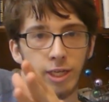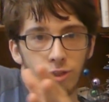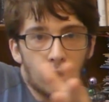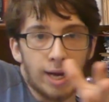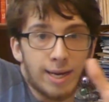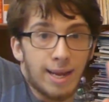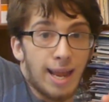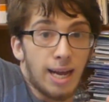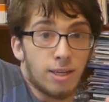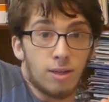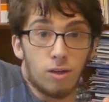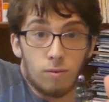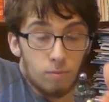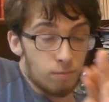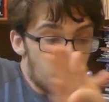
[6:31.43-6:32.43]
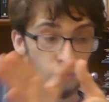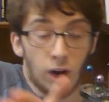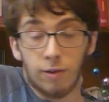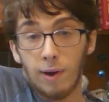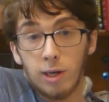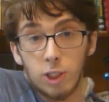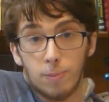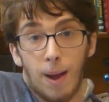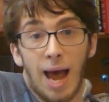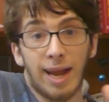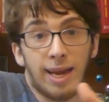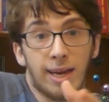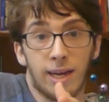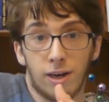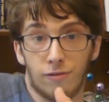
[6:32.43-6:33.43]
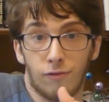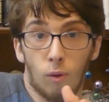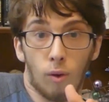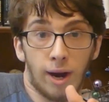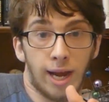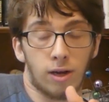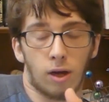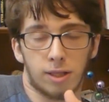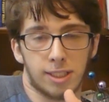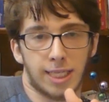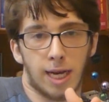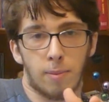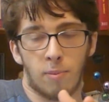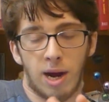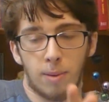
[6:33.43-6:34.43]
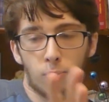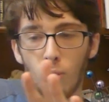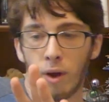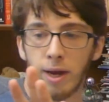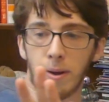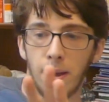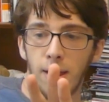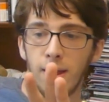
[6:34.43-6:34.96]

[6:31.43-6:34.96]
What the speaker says: trying to run around his backhand, hit a forehand on the second break point